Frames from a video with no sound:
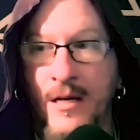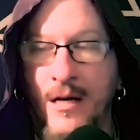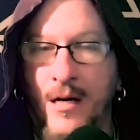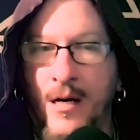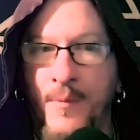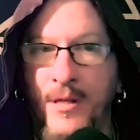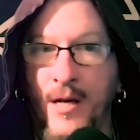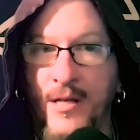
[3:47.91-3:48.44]

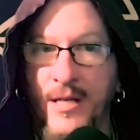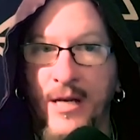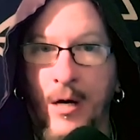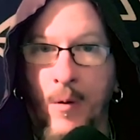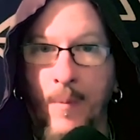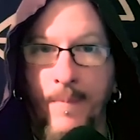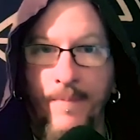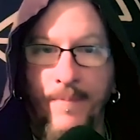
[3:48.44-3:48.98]
Um, it does
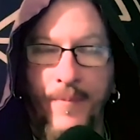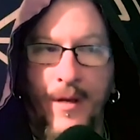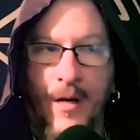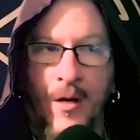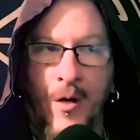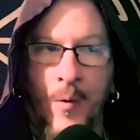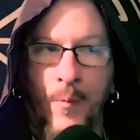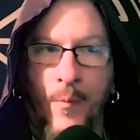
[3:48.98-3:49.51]
help
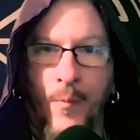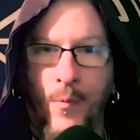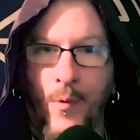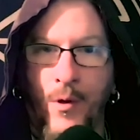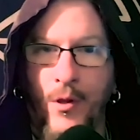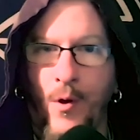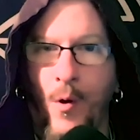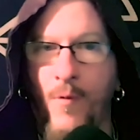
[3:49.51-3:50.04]
um,
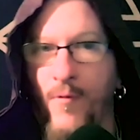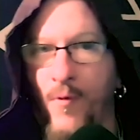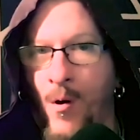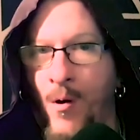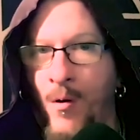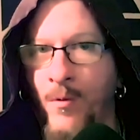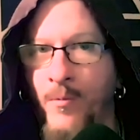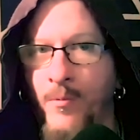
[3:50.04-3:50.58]
with
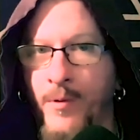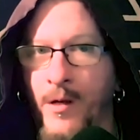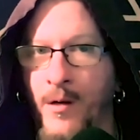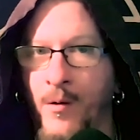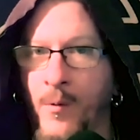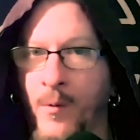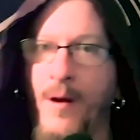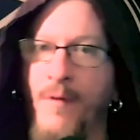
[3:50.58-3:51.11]
overall, you
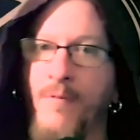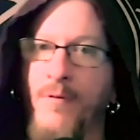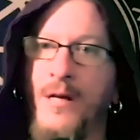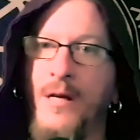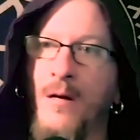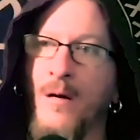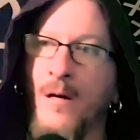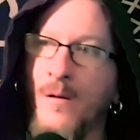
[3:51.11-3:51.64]
know, every
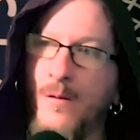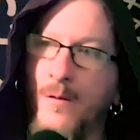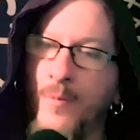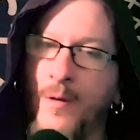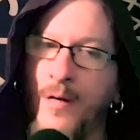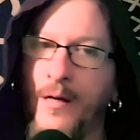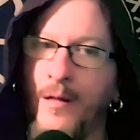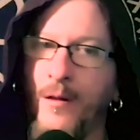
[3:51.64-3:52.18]
year
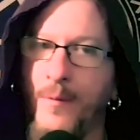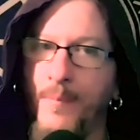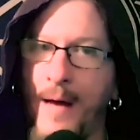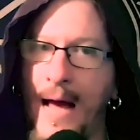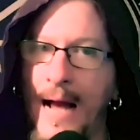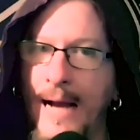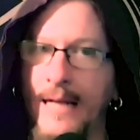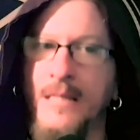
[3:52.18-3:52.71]
when I look
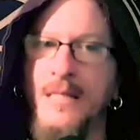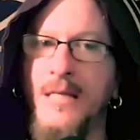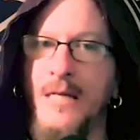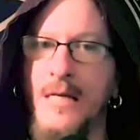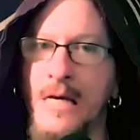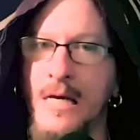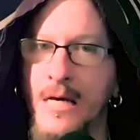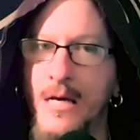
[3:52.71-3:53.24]
back and
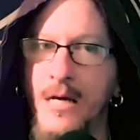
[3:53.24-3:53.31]
see,